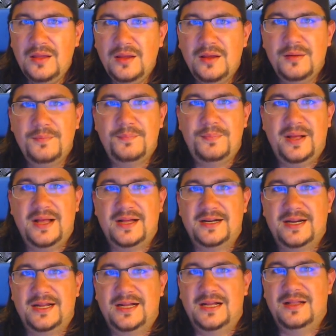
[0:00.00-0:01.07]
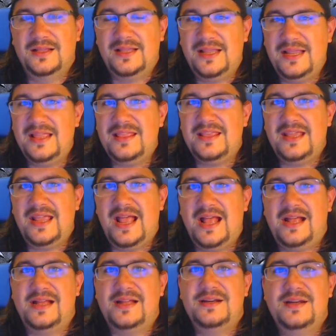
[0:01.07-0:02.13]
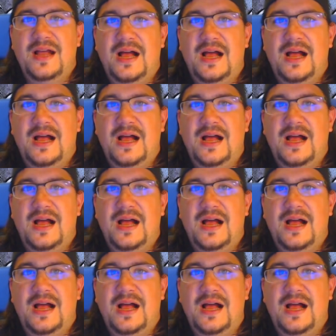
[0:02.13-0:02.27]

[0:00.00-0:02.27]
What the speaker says: But in the end,